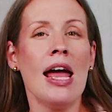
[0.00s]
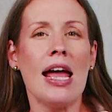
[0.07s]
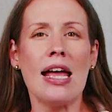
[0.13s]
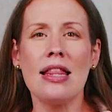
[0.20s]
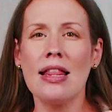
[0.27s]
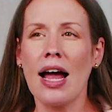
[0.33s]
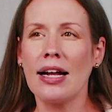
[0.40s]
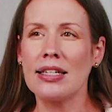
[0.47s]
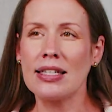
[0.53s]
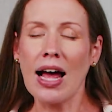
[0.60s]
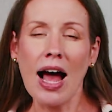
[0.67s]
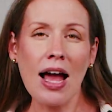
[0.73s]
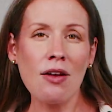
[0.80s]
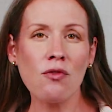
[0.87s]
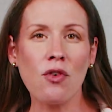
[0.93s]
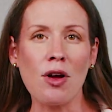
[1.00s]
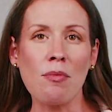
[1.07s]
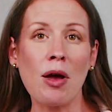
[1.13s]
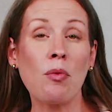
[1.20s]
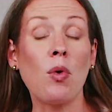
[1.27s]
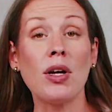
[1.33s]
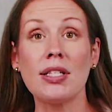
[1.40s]
in that time frame,
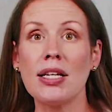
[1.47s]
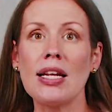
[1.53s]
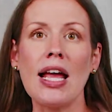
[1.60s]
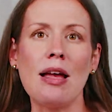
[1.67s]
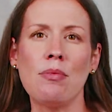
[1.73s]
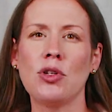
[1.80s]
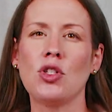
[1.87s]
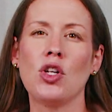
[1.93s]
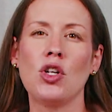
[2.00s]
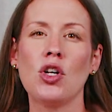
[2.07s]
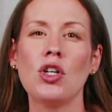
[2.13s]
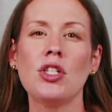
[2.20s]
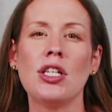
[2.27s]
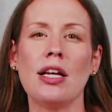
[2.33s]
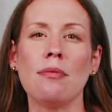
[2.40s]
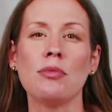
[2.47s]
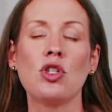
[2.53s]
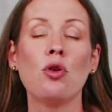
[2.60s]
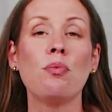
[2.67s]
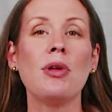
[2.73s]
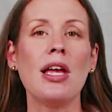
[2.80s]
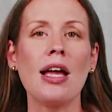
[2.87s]
I wasn't able to nurse him.
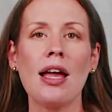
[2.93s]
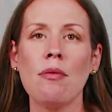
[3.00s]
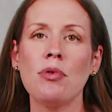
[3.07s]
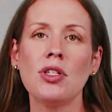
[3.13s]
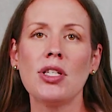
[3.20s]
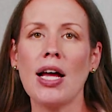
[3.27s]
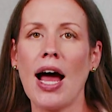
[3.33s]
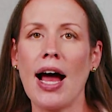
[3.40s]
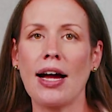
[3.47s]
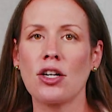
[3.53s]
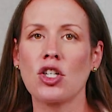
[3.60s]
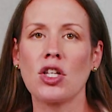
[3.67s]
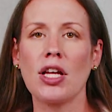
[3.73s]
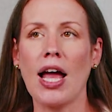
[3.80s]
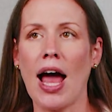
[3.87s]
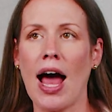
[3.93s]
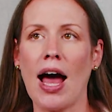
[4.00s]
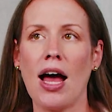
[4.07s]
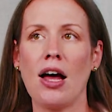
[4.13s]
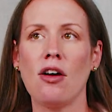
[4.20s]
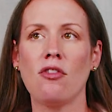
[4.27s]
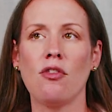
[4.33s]
So being able to actually
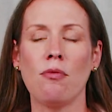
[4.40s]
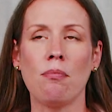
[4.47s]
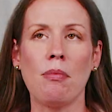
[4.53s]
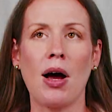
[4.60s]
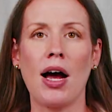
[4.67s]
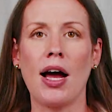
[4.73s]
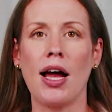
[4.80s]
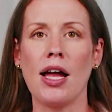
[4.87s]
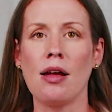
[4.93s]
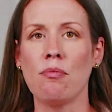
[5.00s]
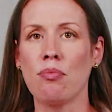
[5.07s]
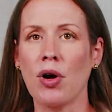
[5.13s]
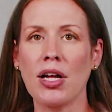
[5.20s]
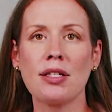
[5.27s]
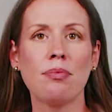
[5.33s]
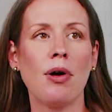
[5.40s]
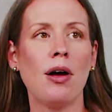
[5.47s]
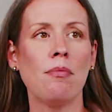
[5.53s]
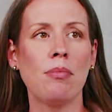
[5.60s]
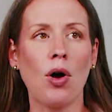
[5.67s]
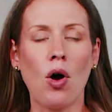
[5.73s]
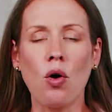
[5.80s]
have my breast
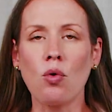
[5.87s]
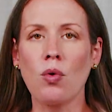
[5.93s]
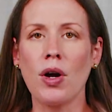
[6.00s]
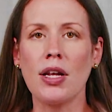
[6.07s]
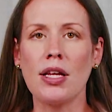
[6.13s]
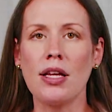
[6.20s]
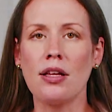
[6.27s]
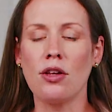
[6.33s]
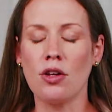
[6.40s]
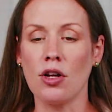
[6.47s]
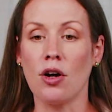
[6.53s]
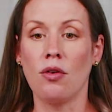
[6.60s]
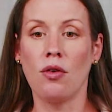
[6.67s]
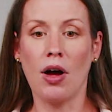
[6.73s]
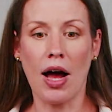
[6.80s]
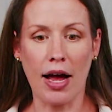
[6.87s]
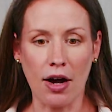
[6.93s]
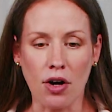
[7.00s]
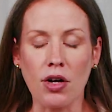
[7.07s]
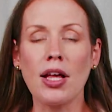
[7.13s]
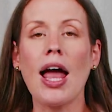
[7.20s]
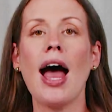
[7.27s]
pump already, I
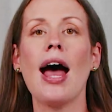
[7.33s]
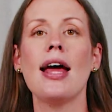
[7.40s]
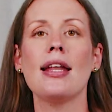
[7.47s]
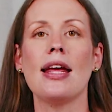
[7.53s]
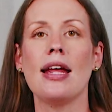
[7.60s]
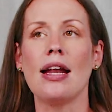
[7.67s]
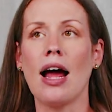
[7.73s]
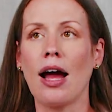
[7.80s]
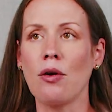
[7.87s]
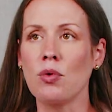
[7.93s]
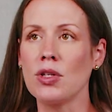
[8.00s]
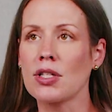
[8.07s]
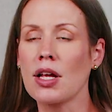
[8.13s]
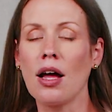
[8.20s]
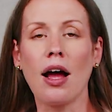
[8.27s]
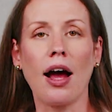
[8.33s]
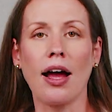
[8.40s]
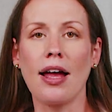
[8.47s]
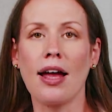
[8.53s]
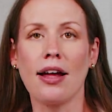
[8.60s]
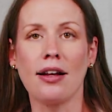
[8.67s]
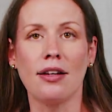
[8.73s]
already had it. I
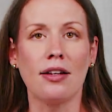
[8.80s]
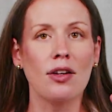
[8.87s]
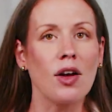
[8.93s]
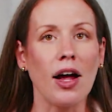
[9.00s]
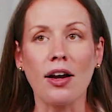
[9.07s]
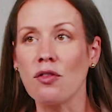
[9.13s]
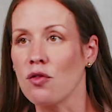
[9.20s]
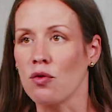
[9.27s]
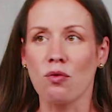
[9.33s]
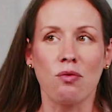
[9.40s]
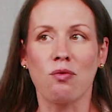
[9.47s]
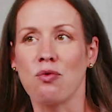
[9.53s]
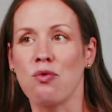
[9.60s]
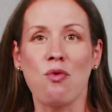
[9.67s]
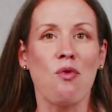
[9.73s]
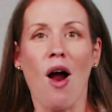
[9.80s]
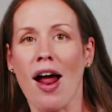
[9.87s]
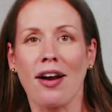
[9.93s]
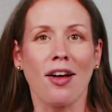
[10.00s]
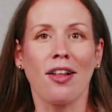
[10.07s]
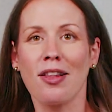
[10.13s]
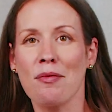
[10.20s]
had kind of
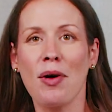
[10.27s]
read all